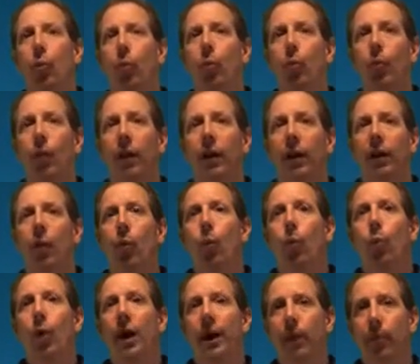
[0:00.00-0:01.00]
one
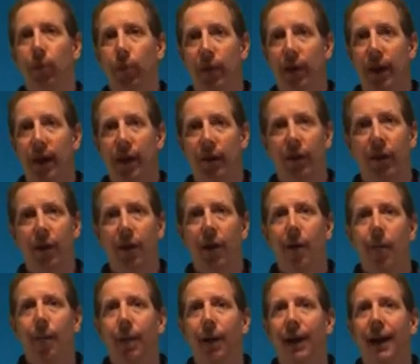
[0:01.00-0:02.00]
when it breaks,
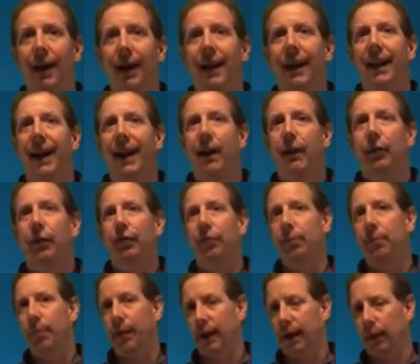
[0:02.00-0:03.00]
but not how to
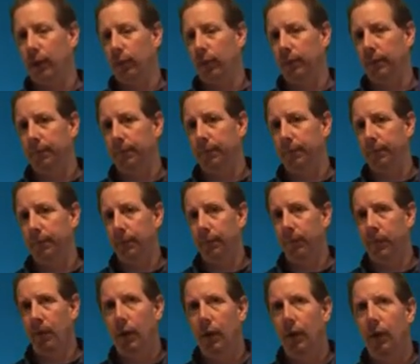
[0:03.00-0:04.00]
repair one.
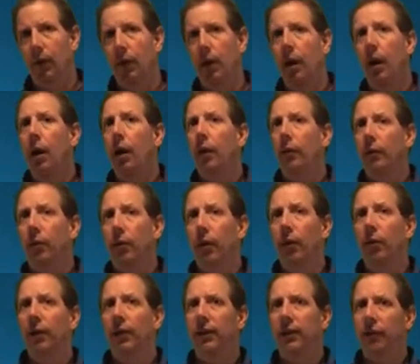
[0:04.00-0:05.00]

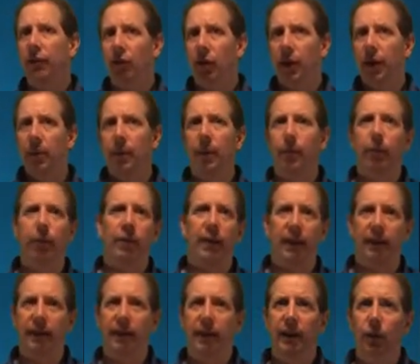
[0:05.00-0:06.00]
So let's talk about
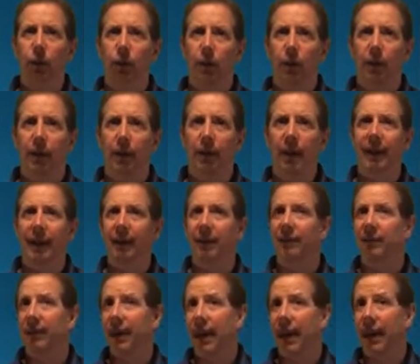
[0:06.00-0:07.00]
protecting the equipment
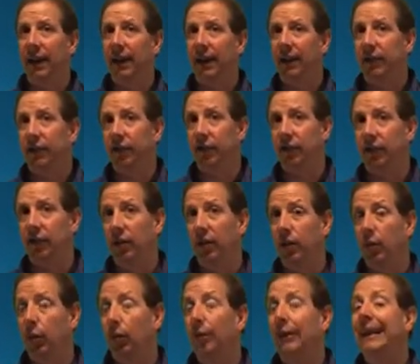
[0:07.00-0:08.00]
against static electricity,
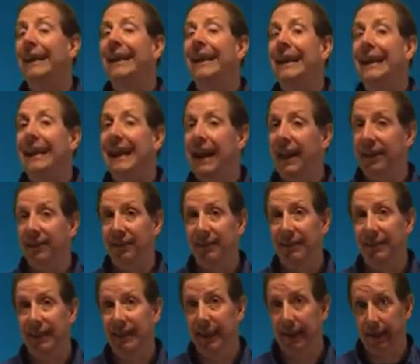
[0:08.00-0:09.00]
or
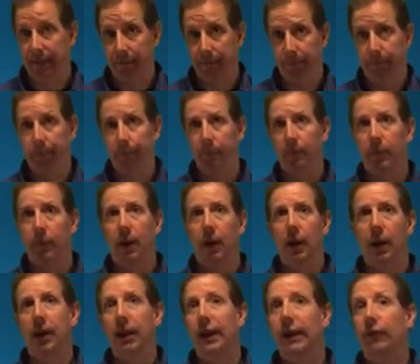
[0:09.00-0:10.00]
ESD,
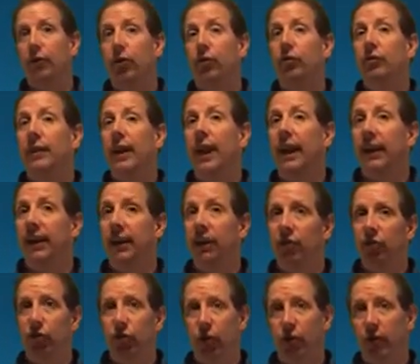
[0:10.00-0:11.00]
electrostatic
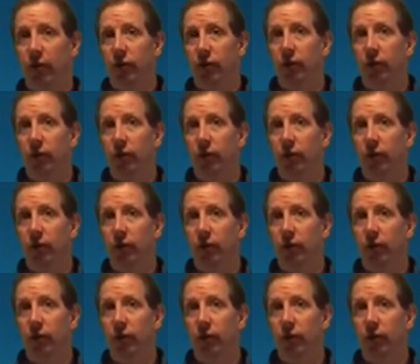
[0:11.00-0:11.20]
discharge.